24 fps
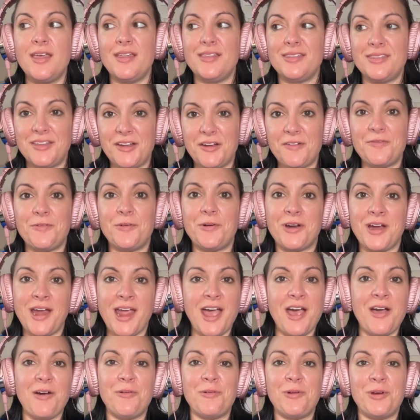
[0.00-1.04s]
Therefore,
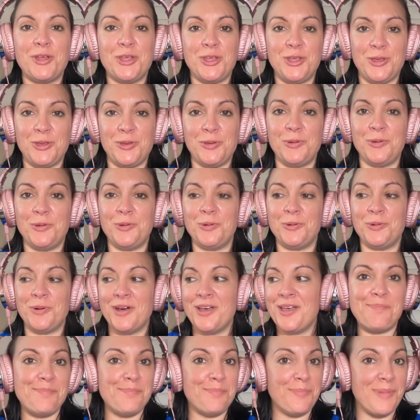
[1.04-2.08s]
how you
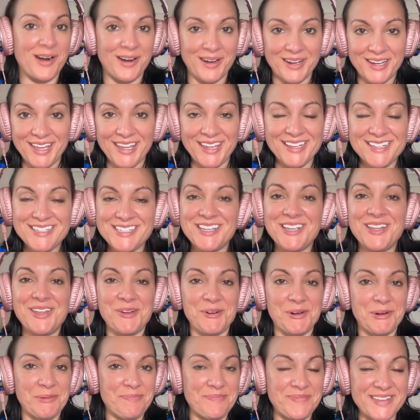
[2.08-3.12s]
market
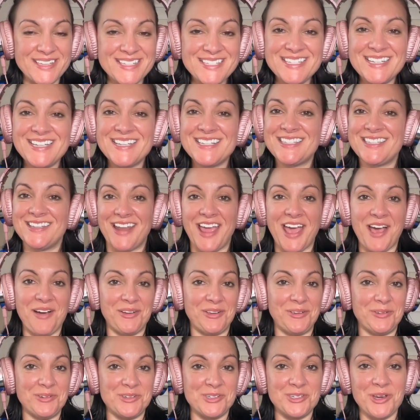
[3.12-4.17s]
your business and how
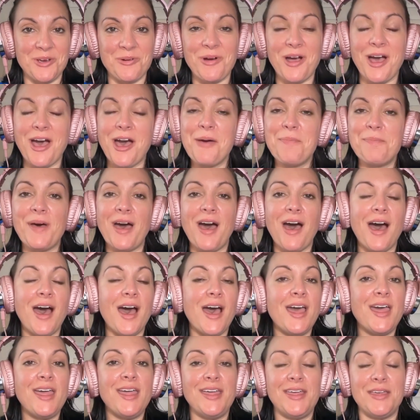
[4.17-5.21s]
you show up.
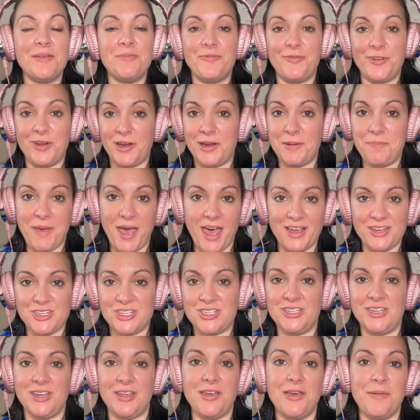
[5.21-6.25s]
I am very
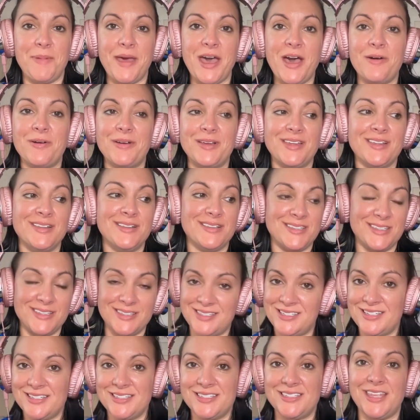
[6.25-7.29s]
passionate about
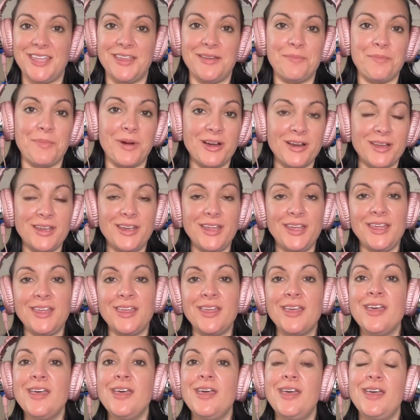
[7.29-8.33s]
consistency in marketing
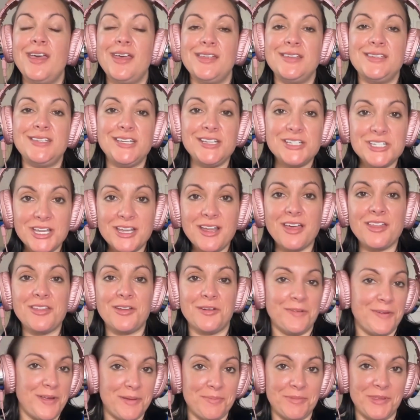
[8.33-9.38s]
and teaching other
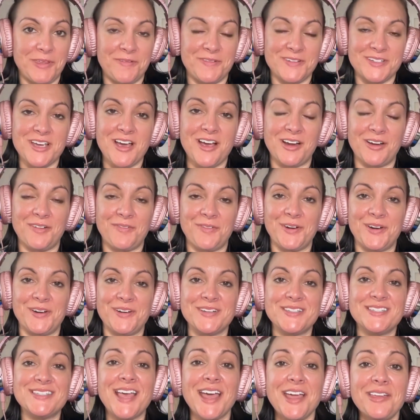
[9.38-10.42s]
family
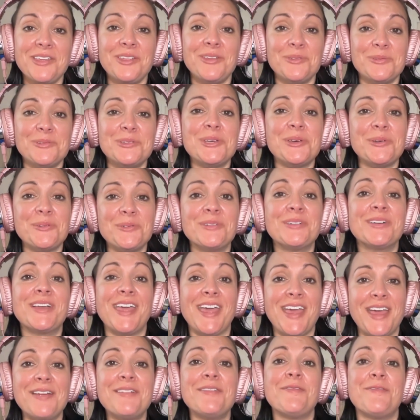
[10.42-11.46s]
photographers that you too
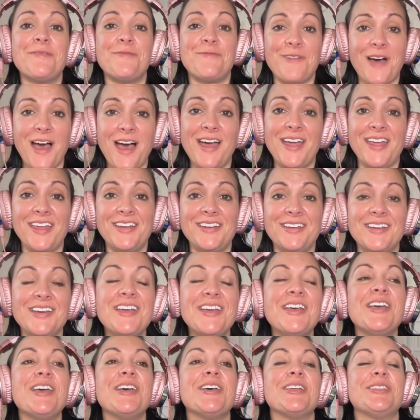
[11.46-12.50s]
can find
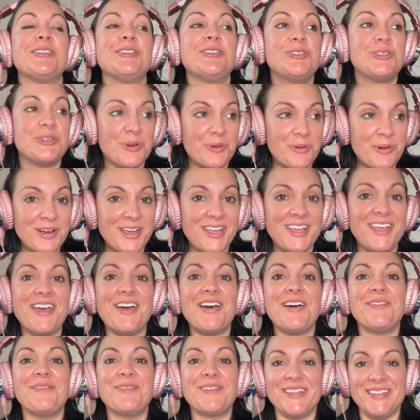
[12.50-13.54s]
the joy
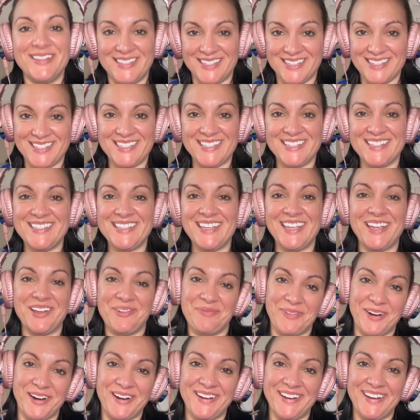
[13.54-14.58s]
of consistency in
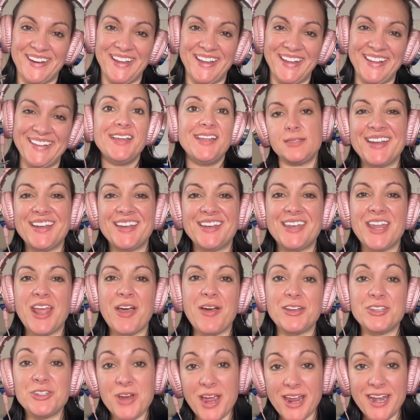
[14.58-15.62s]
marketing. Now,
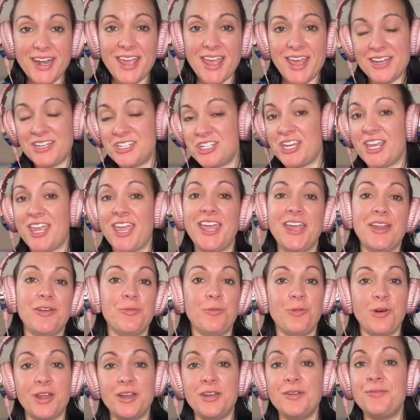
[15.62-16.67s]
I try to educate in
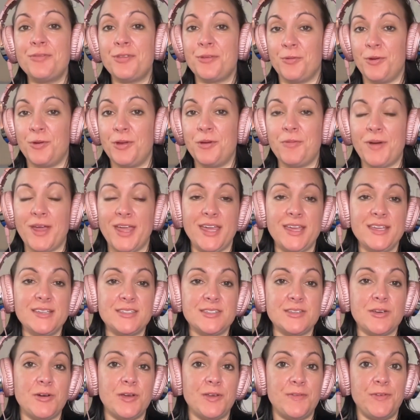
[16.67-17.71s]
one of 3 ways.
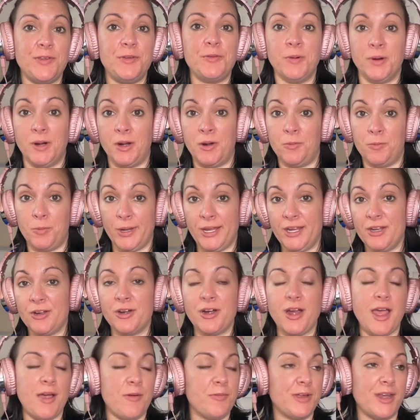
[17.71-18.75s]
So if you are a
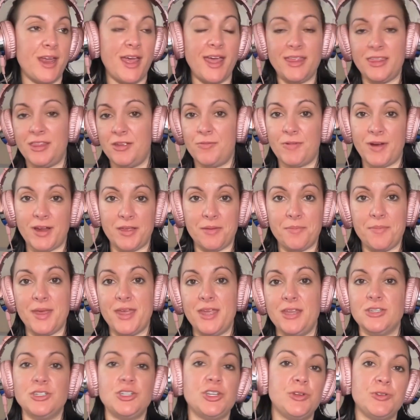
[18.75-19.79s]
reader, I would highly
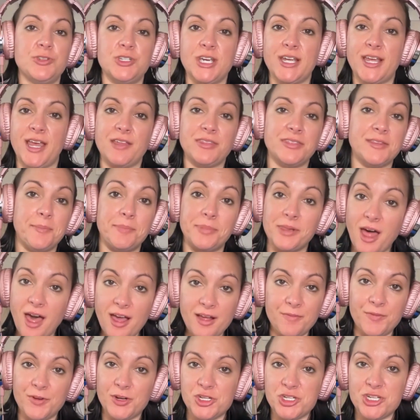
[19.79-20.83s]
recommend you check out the
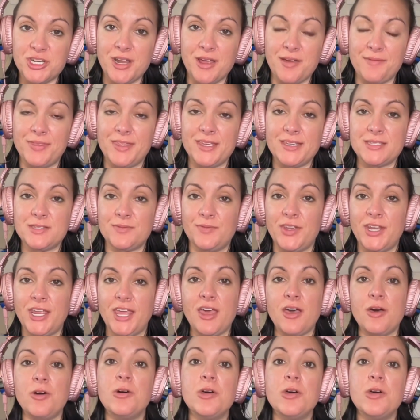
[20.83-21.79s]
blog version of this video.